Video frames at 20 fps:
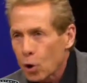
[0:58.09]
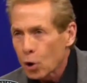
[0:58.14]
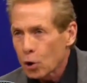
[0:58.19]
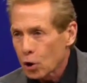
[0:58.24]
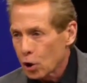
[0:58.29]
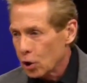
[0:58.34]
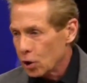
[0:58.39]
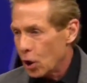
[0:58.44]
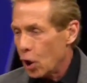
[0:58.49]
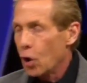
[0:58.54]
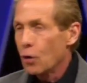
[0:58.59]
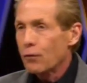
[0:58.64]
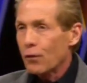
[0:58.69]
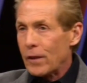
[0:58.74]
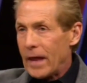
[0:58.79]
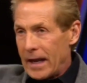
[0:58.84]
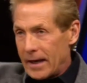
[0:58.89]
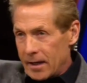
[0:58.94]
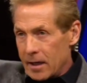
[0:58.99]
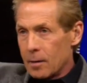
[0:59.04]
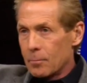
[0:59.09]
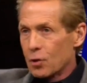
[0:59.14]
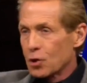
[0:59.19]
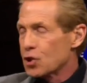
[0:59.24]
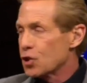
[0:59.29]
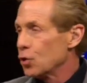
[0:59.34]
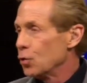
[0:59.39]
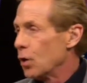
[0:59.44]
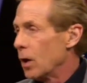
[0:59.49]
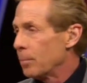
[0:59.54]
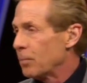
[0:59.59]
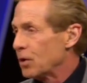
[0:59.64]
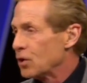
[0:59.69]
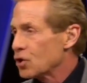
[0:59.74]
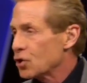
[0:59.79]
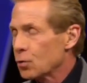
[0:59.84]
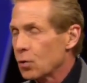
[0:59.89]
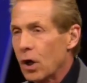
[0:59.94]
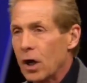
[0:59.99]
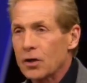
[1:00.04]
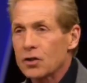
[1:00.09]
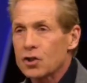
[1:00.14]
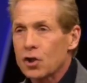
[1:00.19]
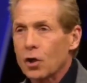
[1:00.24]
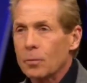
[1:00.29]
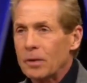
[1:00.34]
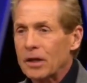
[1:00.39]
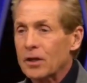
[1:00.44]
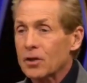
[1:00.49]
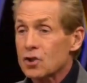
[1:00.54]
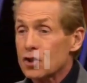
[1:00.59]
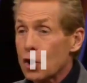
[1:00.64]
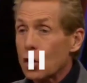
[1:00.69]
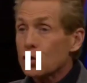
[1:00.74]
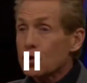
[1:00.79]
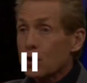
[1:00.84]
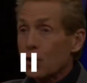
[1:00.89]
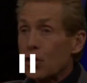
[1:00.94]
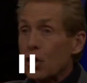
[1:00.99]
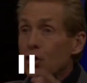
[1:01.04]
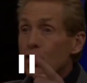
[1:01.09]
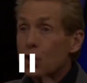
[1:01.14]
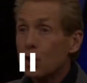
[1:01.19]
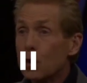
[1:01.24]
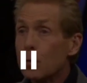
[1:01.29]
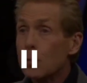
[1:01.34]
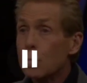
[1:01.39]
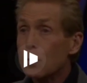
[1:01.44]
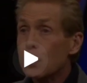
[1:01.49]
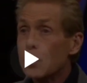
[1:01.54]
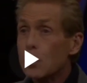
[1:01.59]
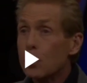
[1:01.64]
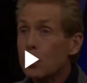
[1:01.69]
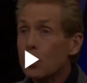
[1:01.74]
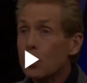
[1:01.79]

Pertl over that #2 up in Toronto, because those are the two.